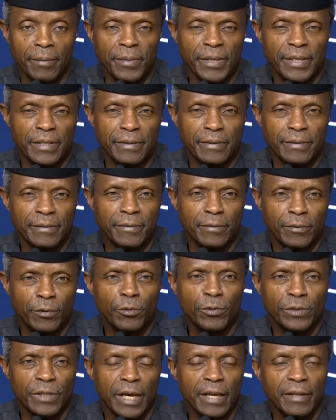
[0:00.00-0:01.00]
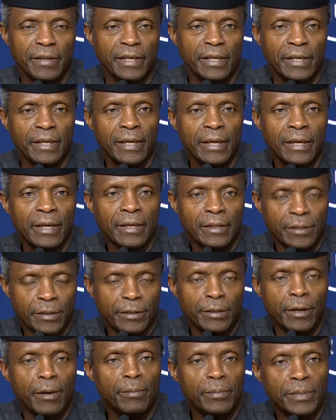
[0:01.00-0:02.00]
But those are the
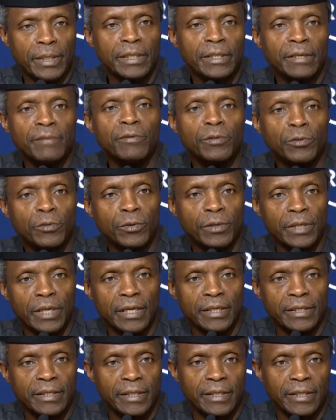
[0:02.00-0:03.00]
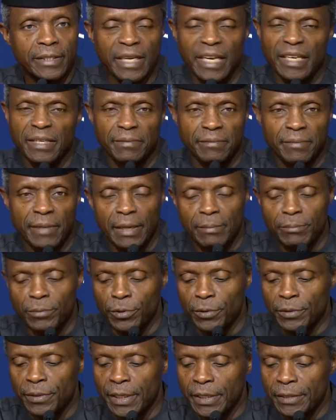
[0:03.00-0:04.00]
some individual cases, and I'm
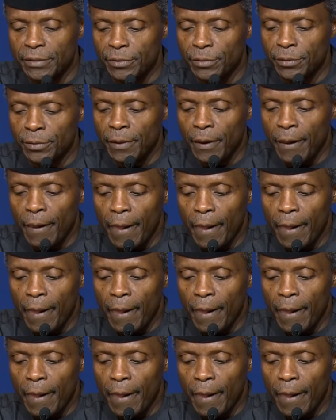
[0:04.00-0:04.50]
sure that you